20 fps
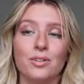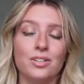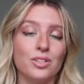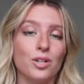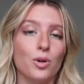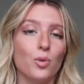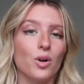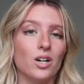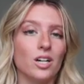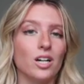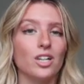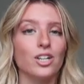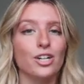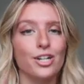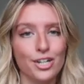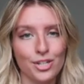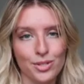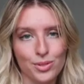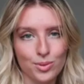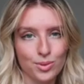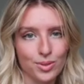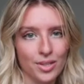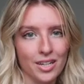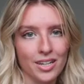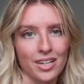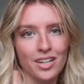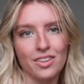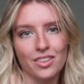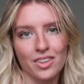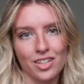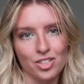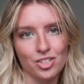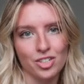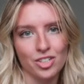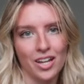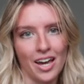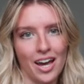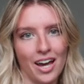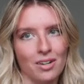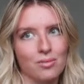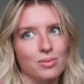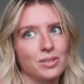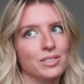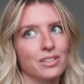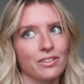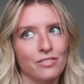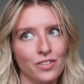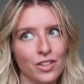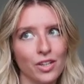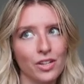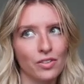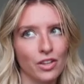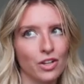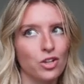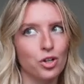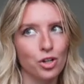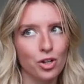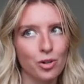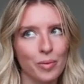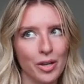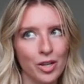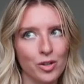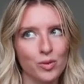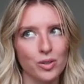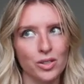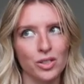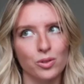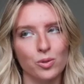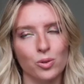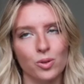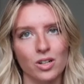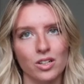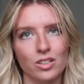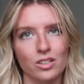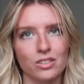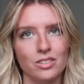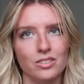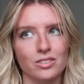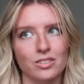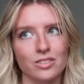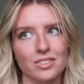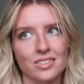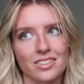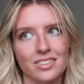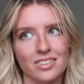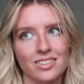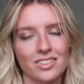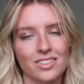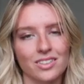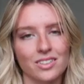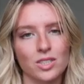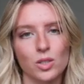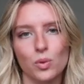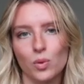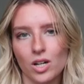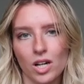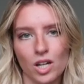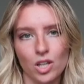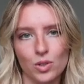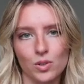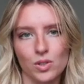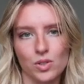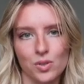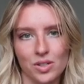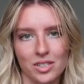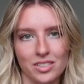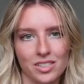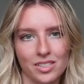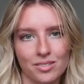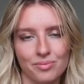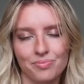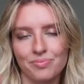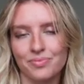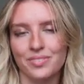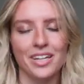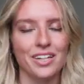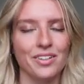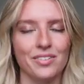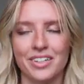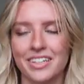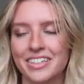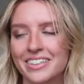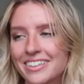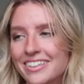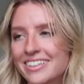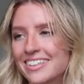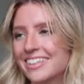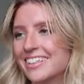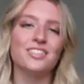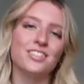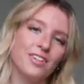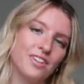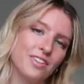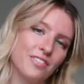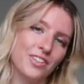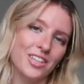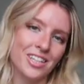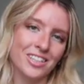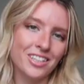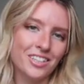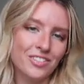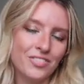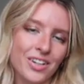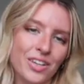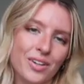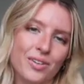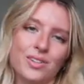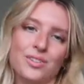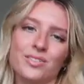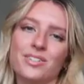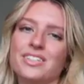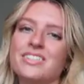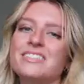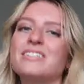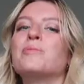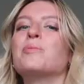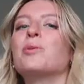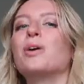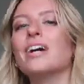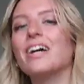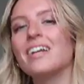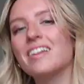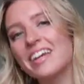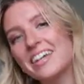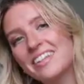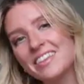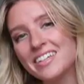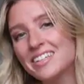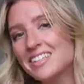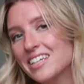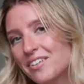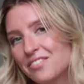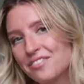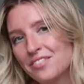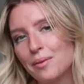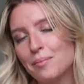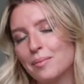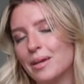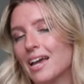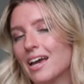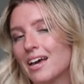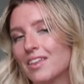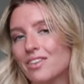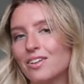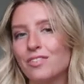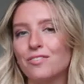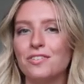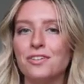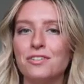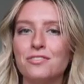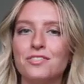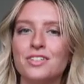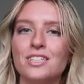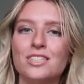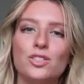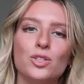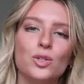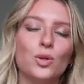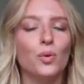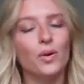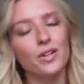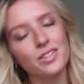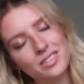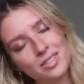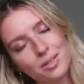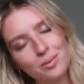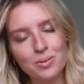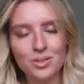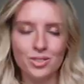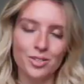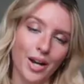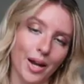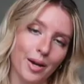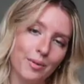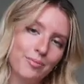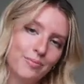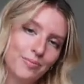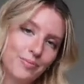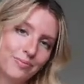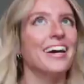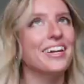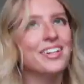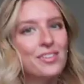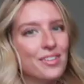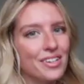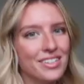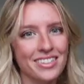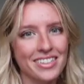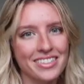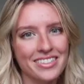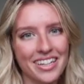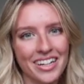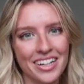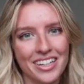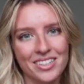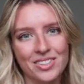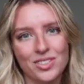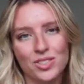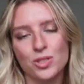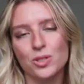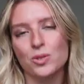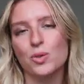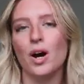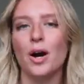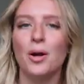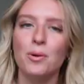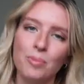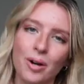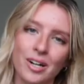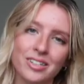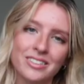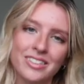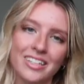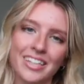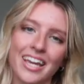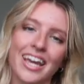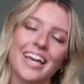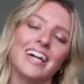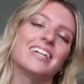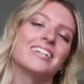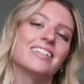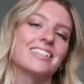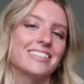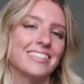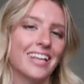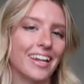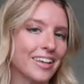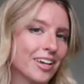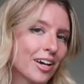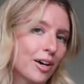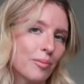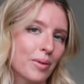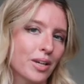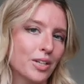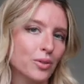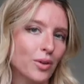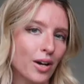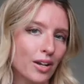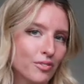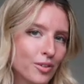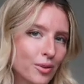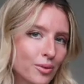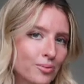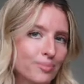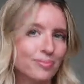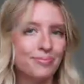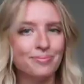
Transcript: want to know what color you think they should add, because I feel like they could make really cool colors. So what color would you want to see? Anyway. Also, if you like this video and you want to see more like this and from me, then feel free to subscribe. Anyways, let's get into unboxing and setting up my new iPhone.